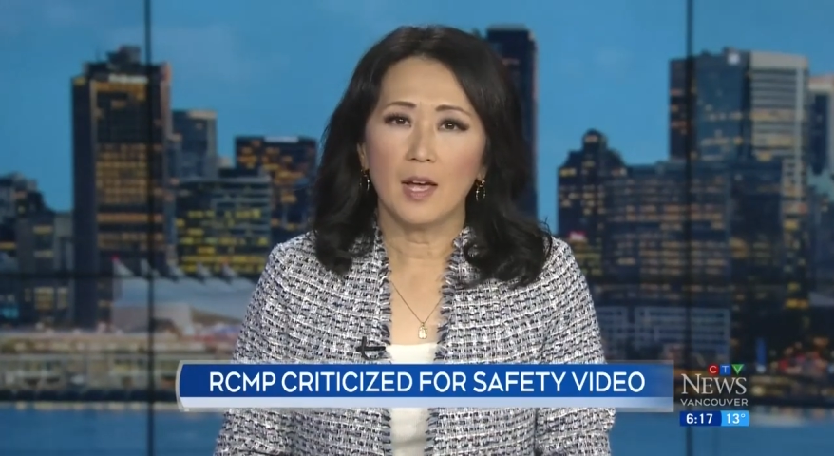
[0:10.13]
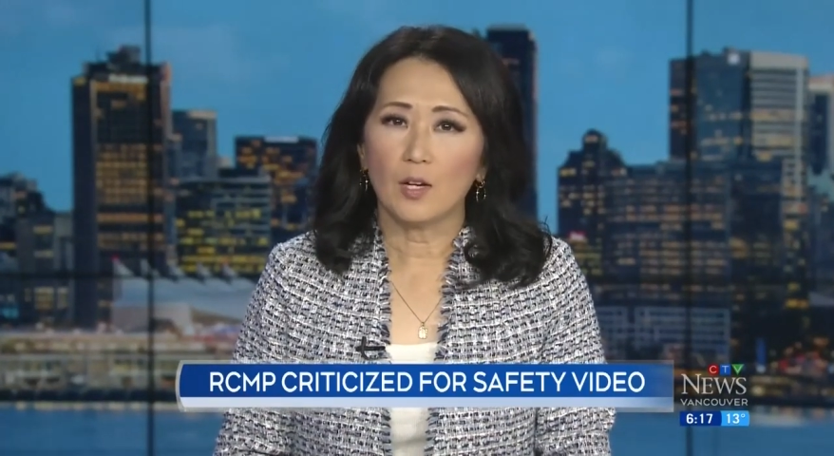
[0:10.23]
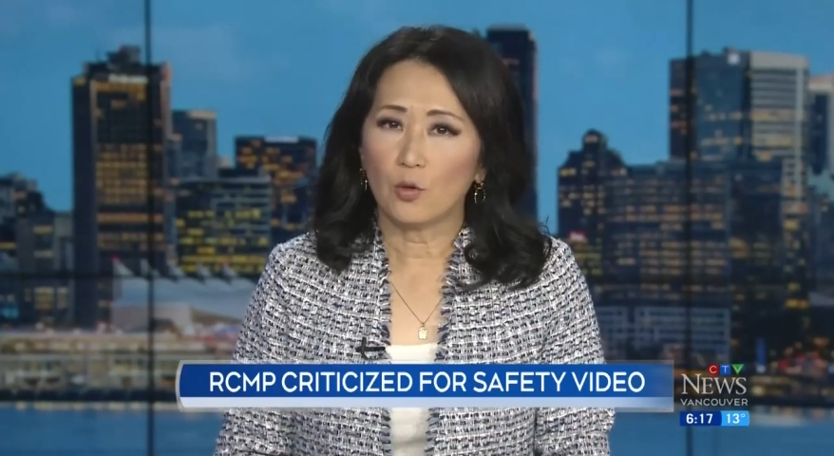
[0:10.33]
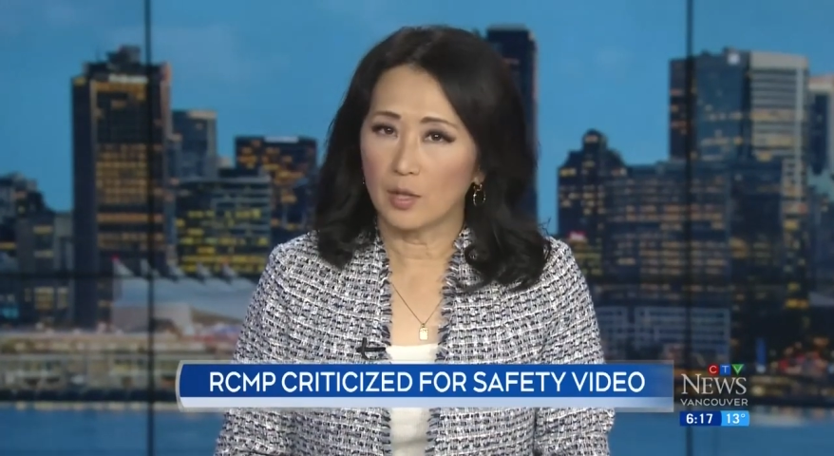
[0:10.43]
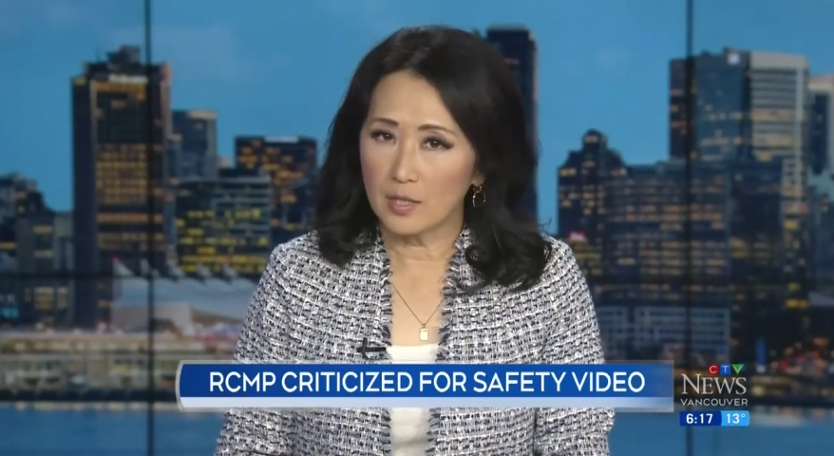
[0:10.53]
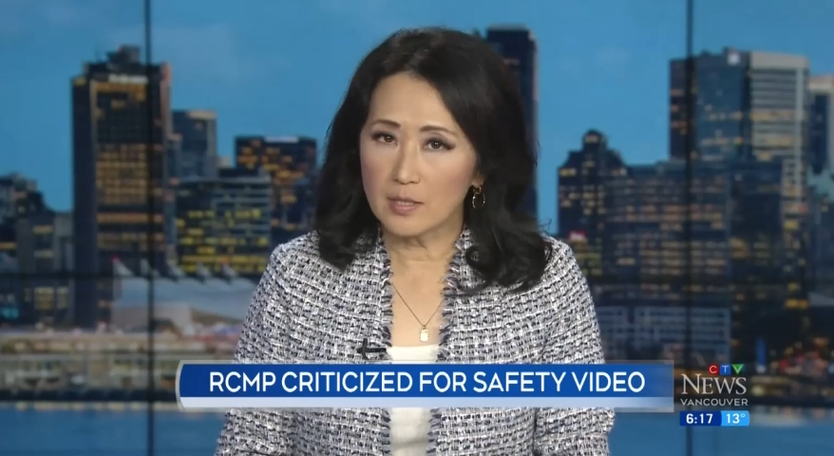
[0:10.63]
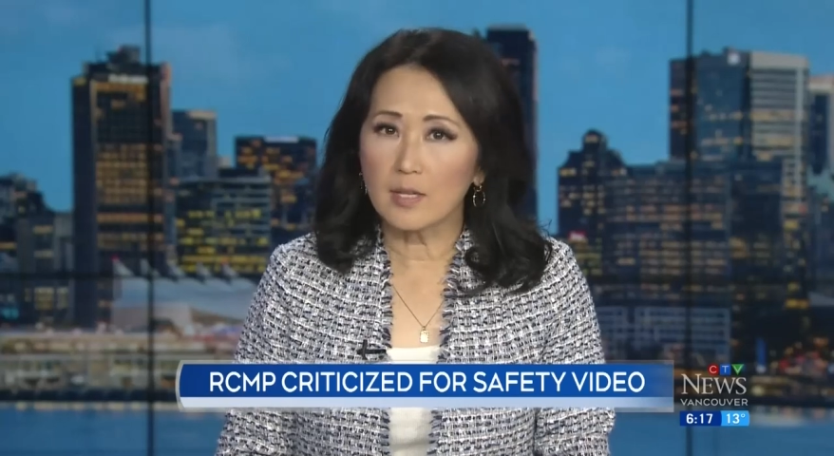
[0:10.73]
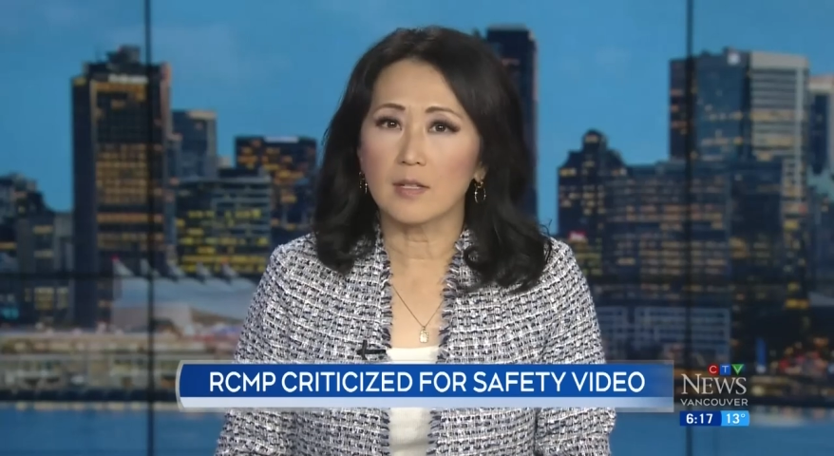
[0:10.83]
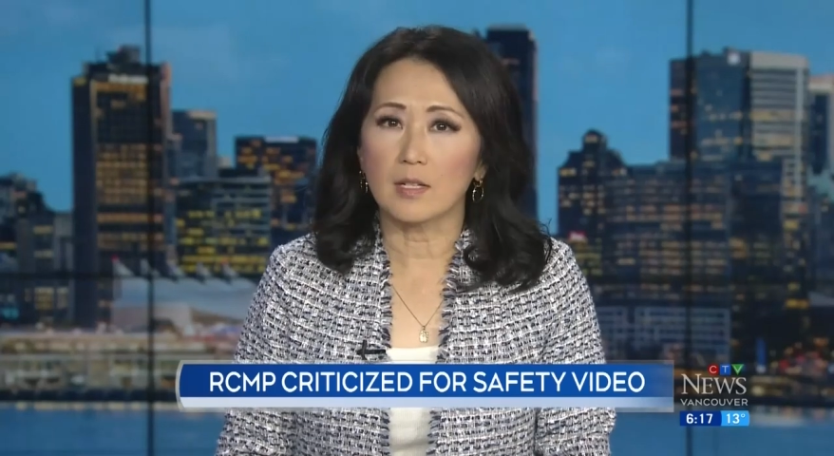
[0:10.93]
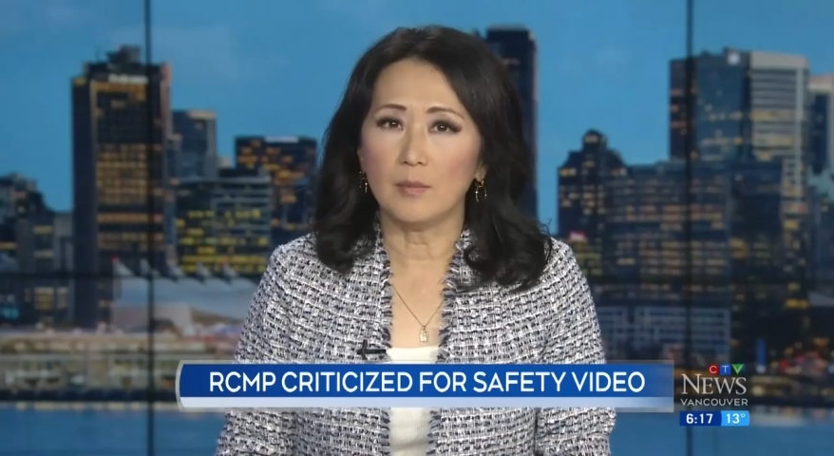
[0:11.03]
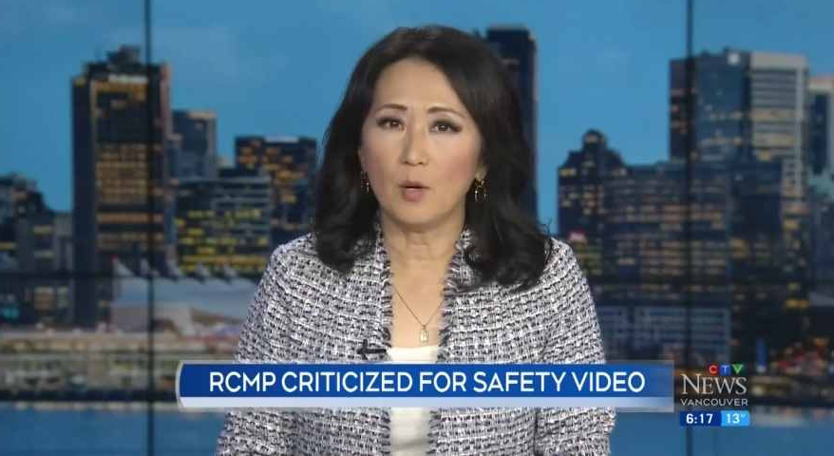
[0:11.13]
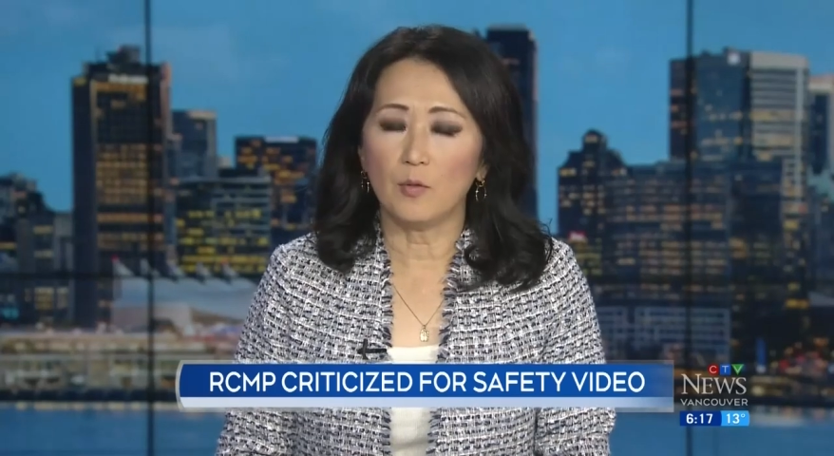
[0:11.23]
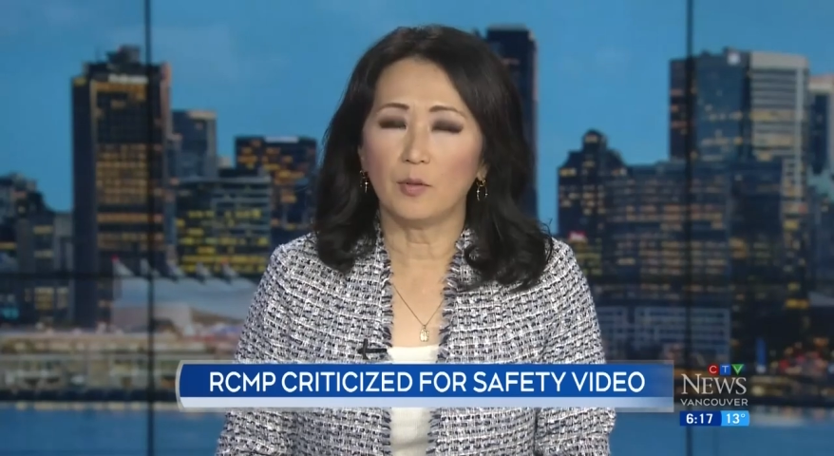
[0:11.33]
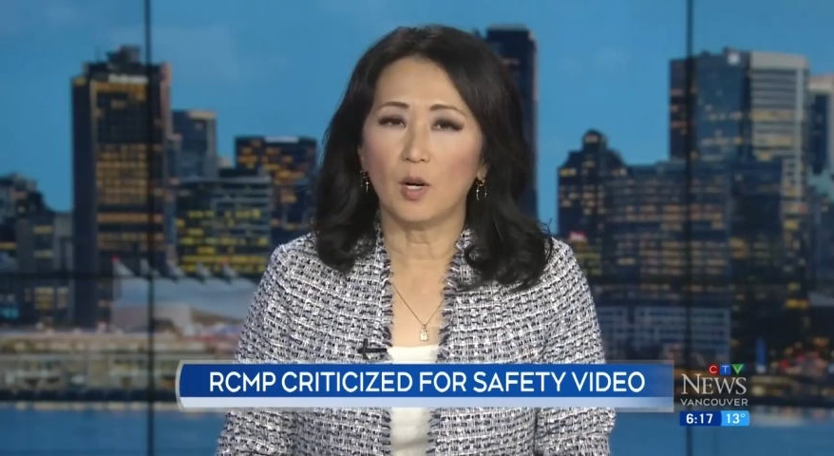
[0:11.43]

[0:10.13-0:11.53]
criticism over